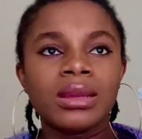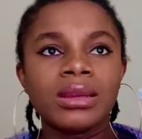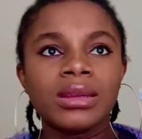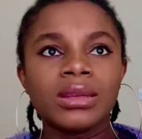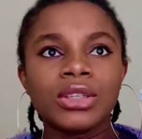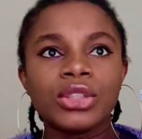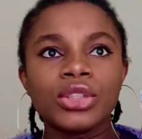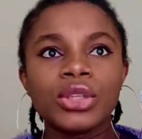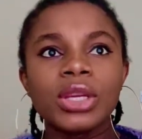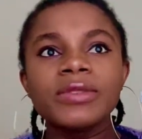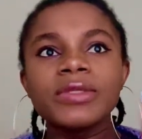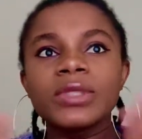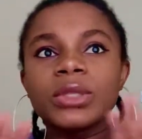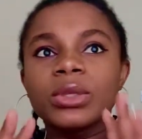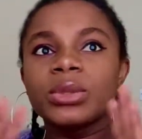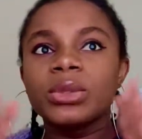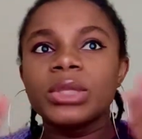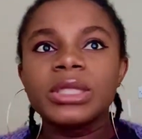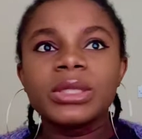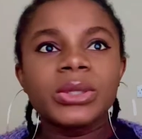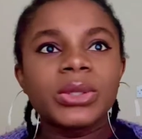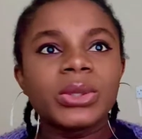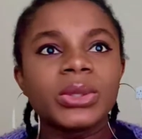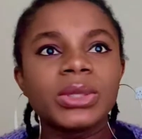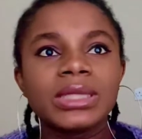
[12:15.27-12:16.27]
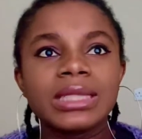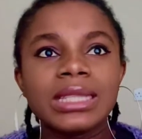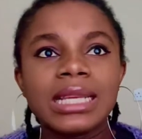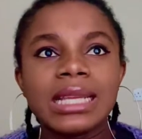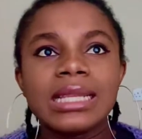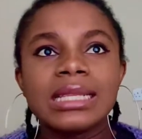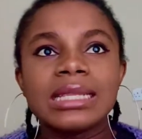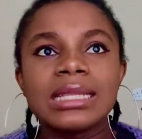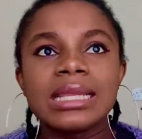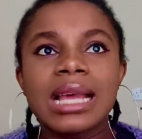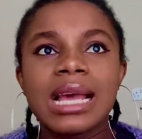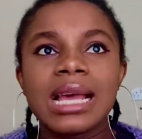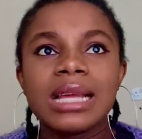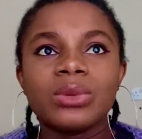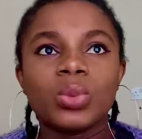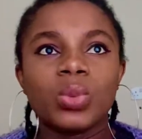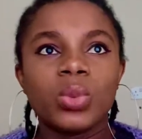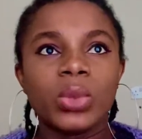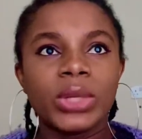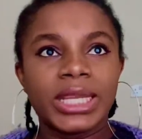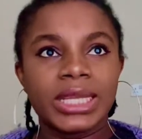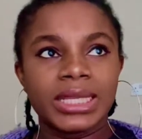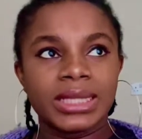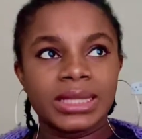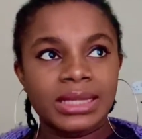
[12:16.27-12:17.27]
you have to create content and
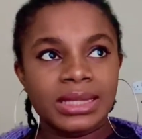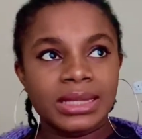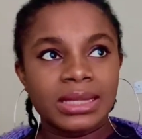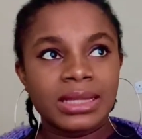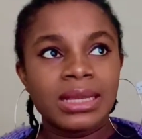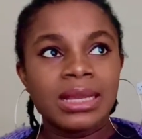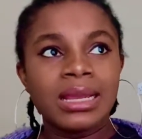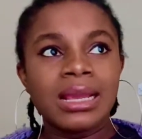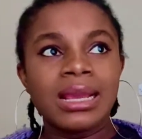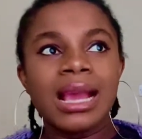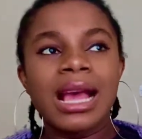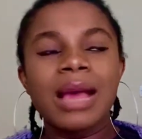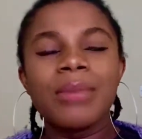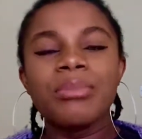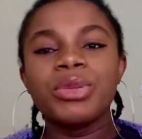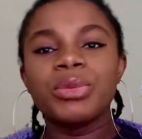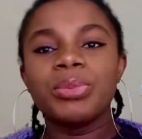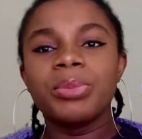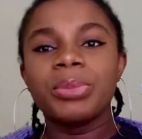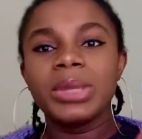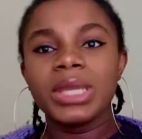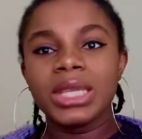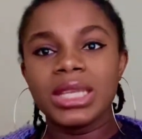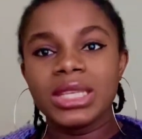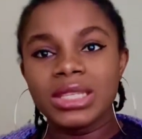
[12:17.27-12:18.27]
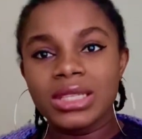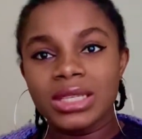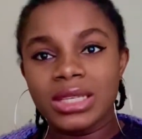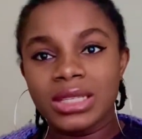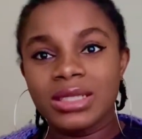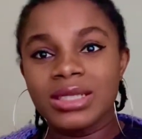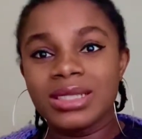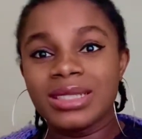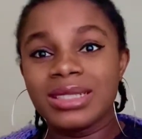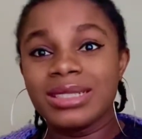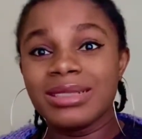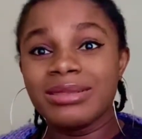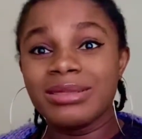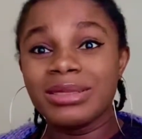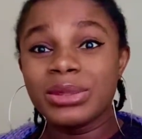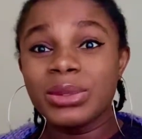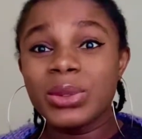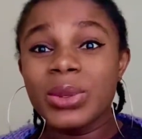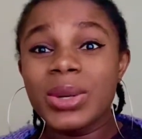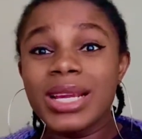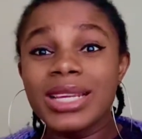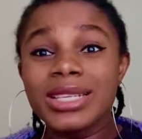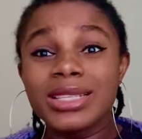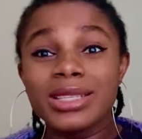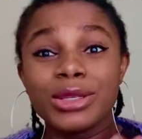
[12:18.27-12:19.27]
wait and be patient it
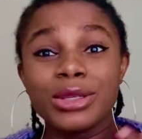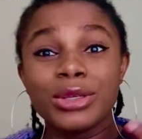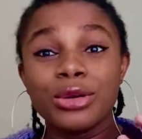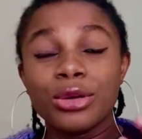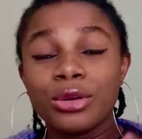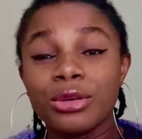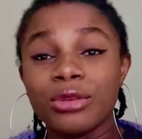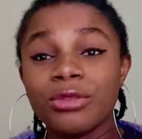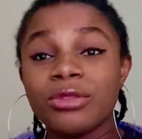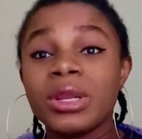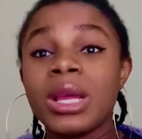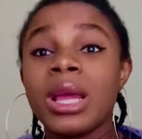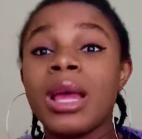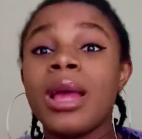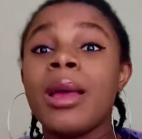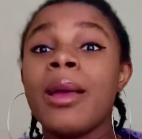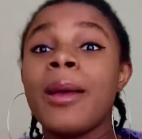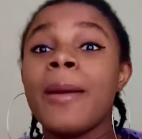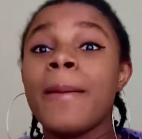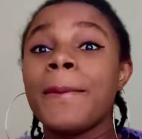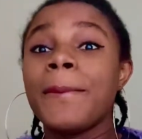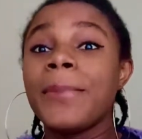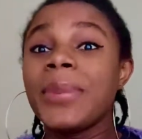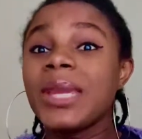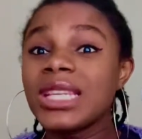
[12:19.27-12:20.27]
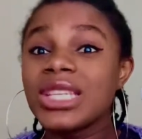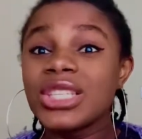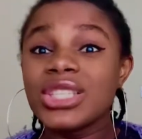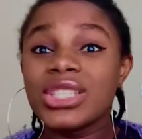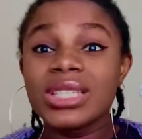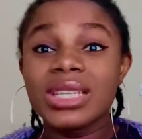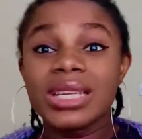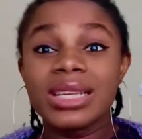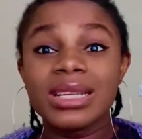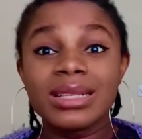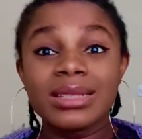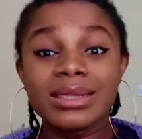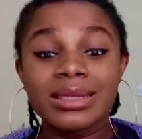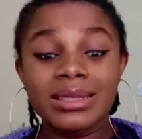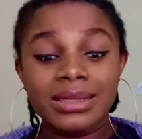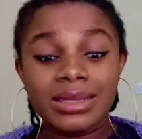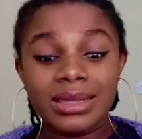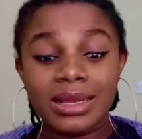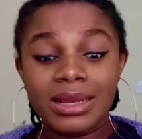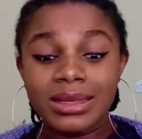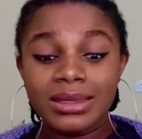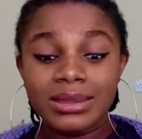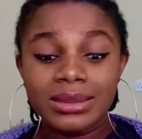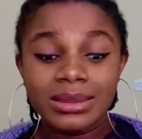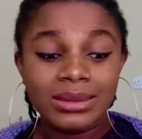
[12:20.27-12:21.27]
requires a lot of patience
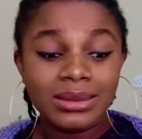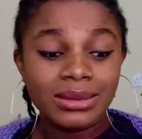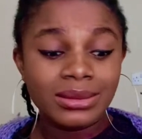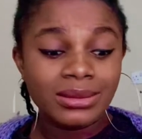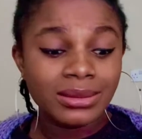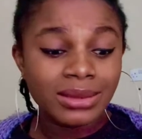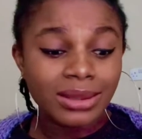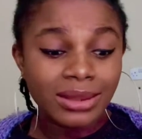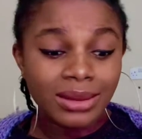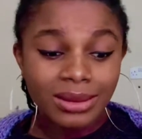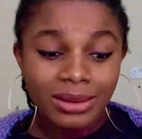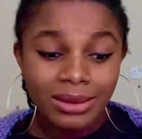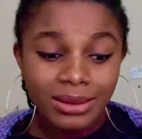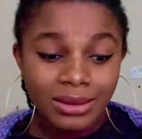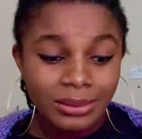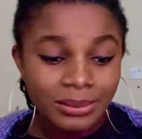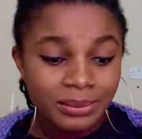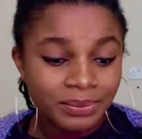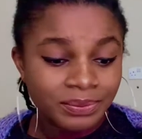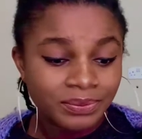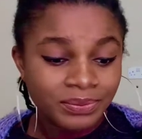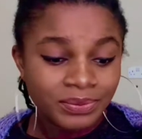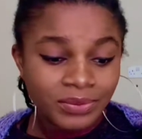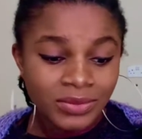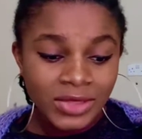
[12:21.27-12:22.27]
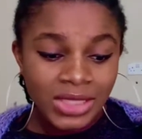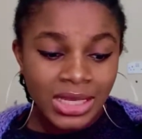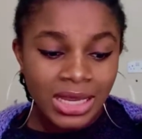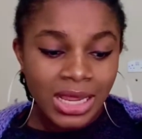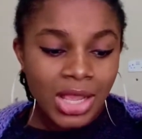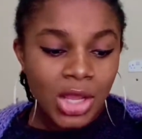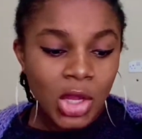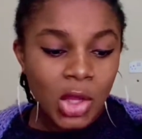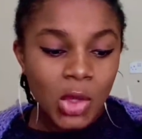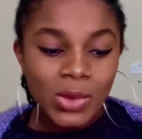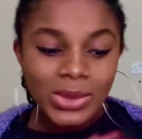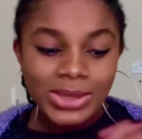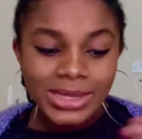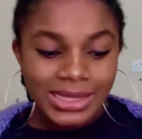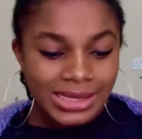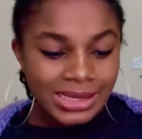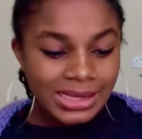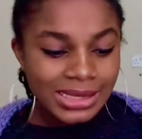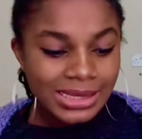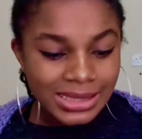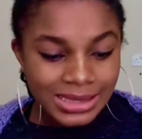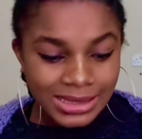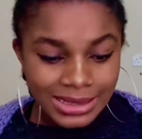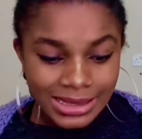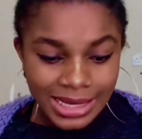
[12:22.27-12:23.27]
and um,
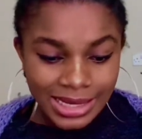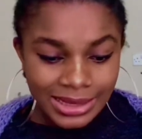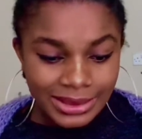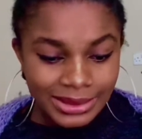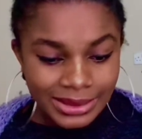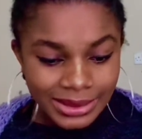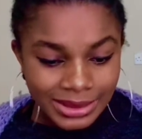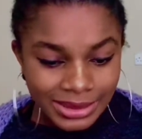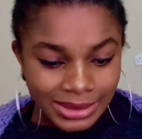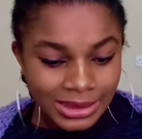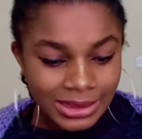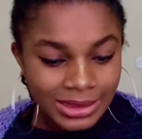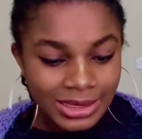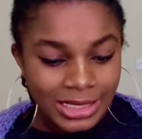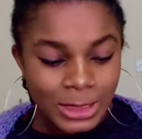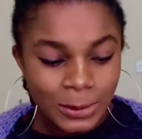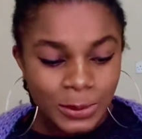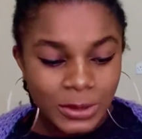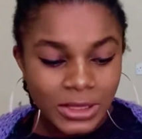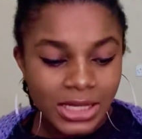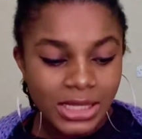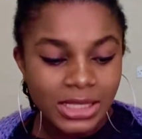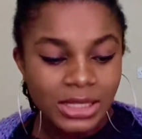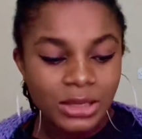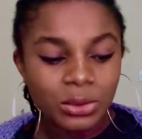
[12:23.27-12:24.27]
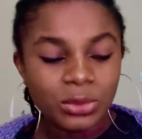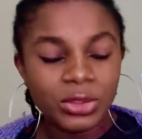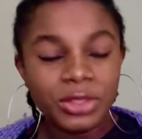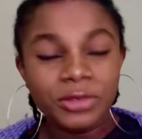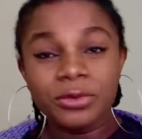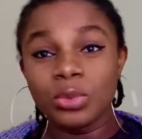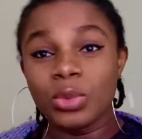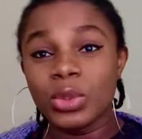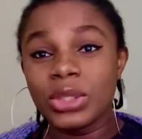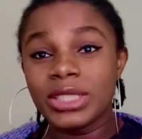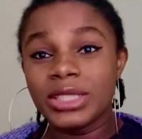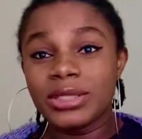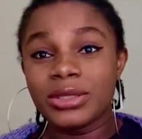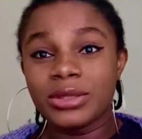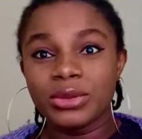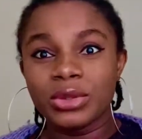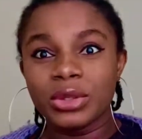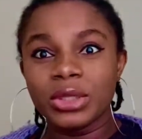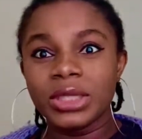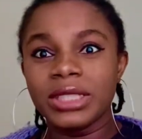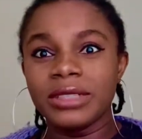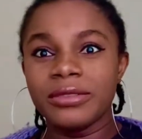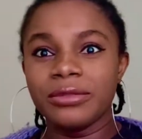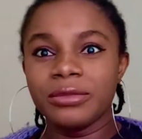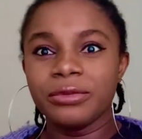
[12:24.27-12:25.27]
consistency especially if one is not
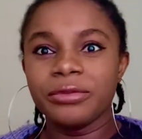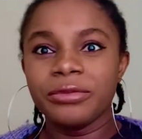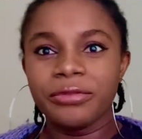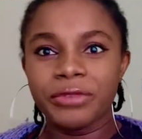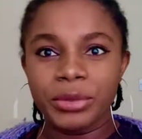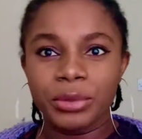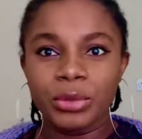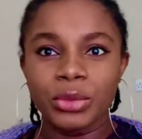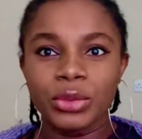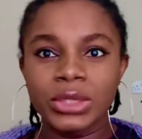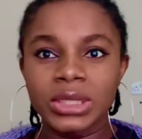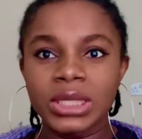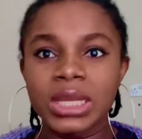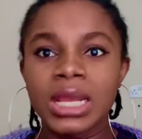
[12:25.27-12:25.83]
even famous